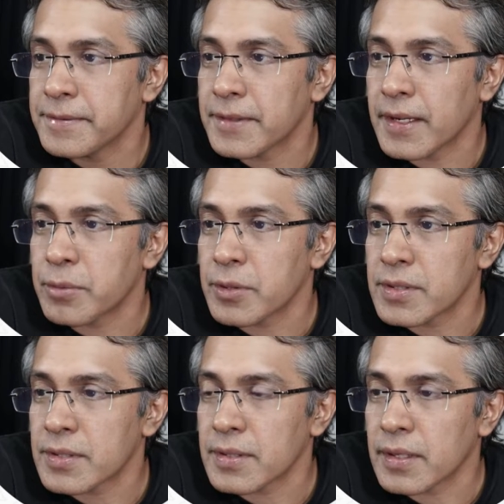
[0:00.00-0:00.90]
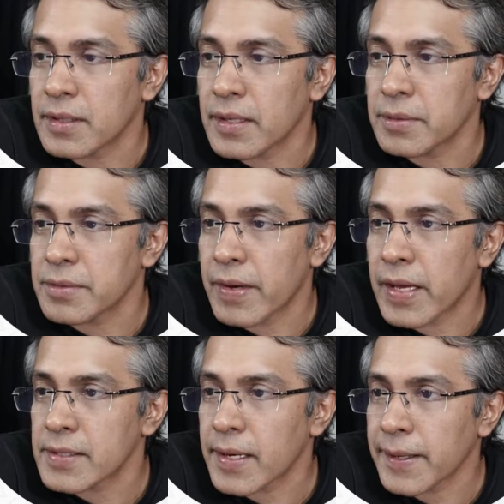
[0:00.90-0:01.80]
that was very
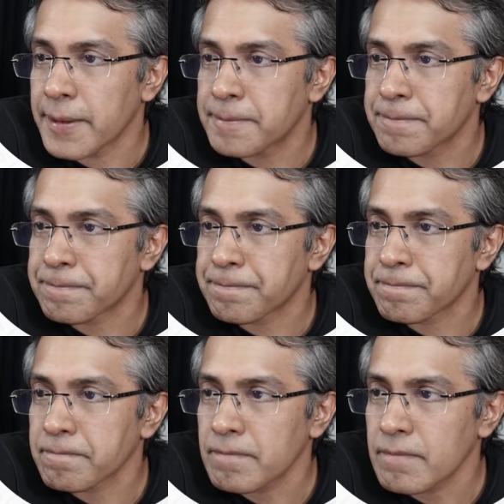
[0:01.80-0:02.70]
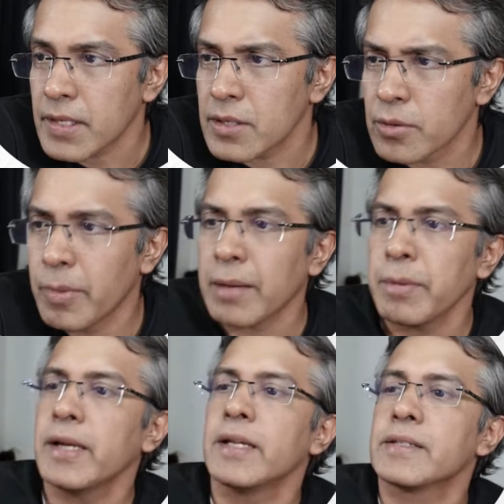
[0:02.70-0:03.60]
exciting. So black
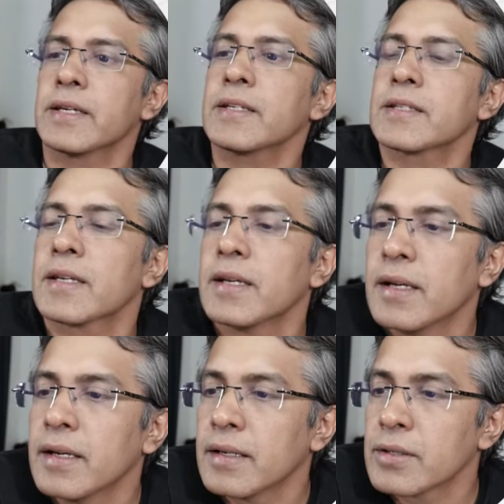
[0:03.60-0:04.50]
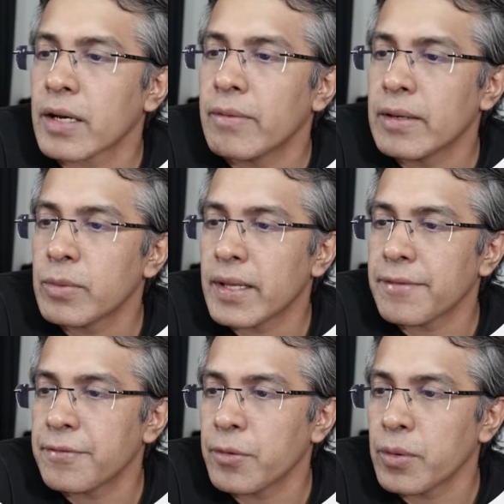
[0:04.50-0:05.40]
played d6. So I went with
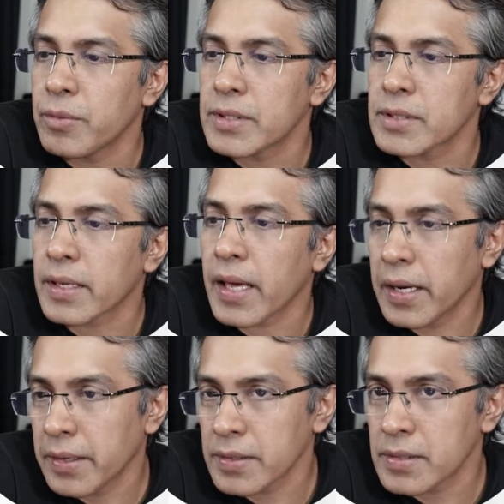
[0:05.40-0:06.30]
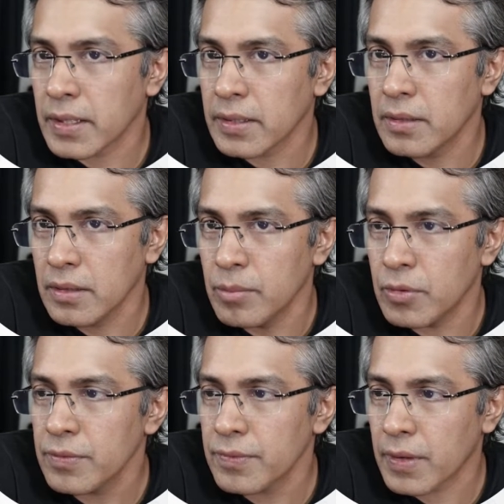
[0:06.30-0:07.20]
f4, which is the characteristic third
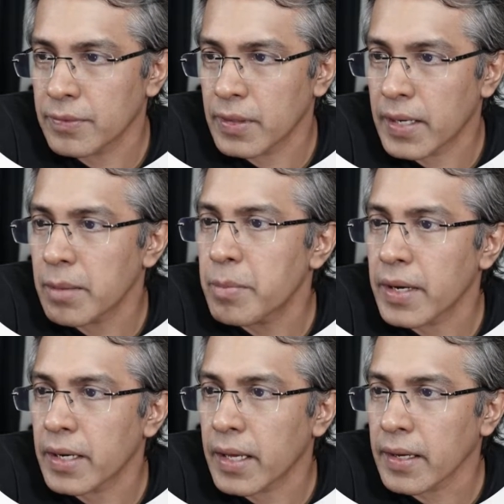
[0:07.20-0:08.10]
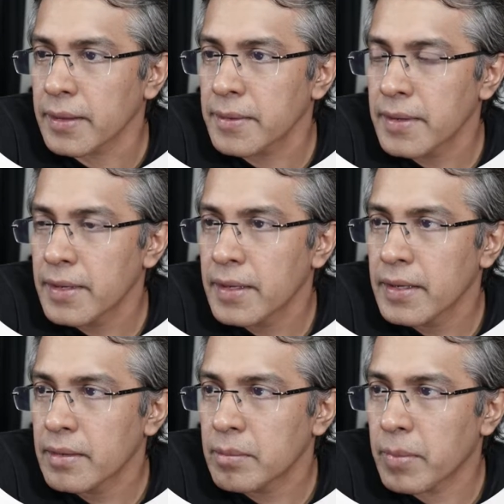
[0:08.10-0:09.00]
move of the Grand Prix attack.
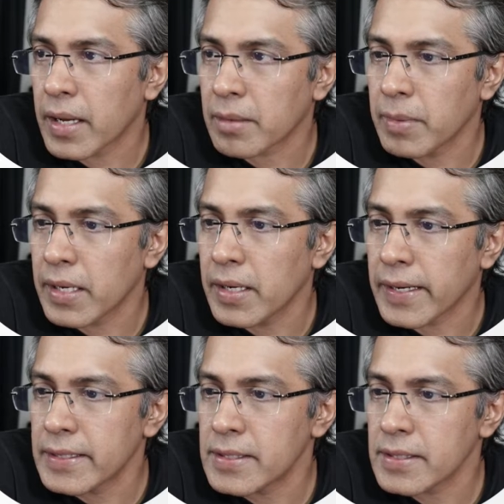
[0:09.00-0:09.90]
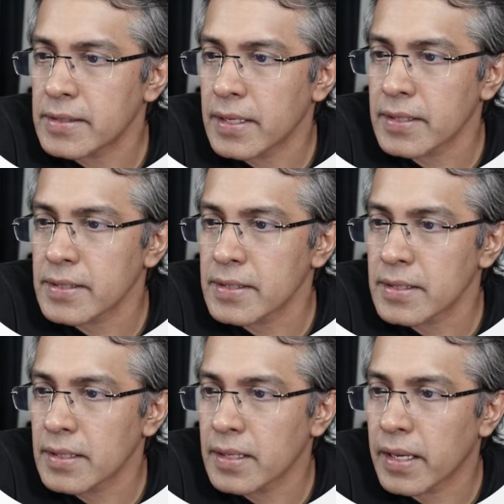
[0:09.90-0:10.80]
Black played knight c6,
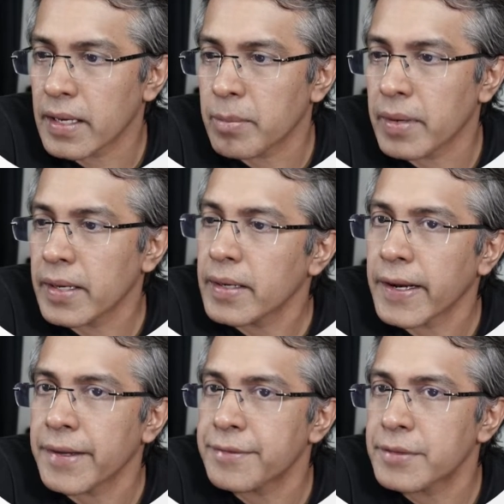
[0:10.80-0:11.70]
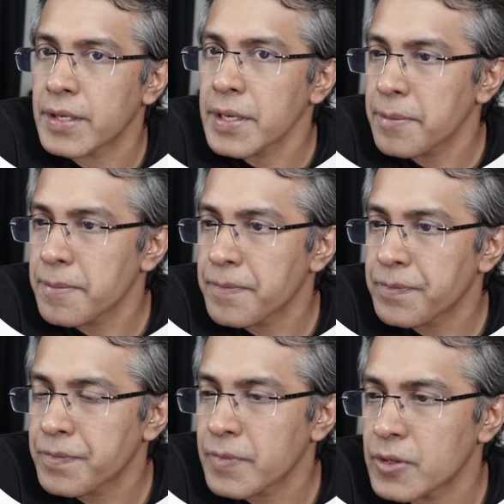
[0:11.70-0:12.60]
and I played knight f3,
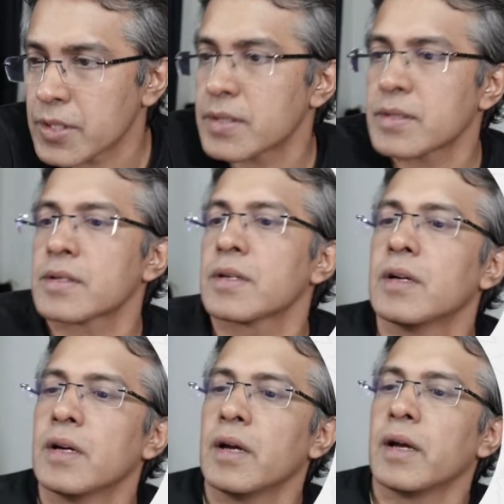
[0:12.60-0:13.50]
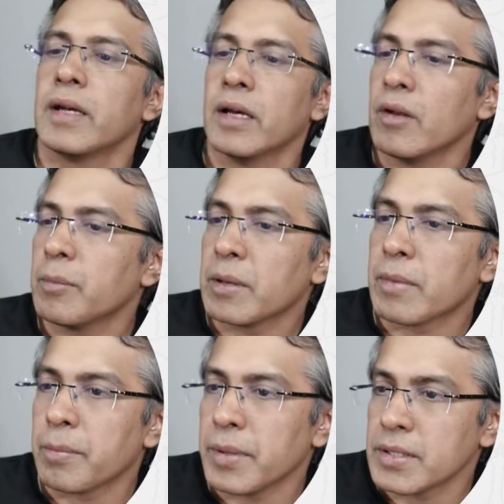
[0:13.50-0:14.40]
just developing
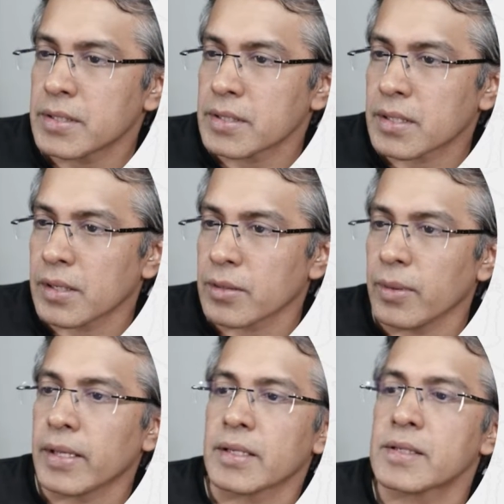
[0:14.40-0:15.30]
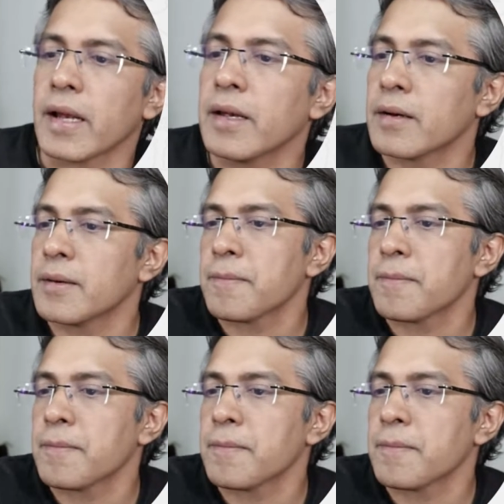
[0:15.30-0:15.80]
my pieces, controlling the center.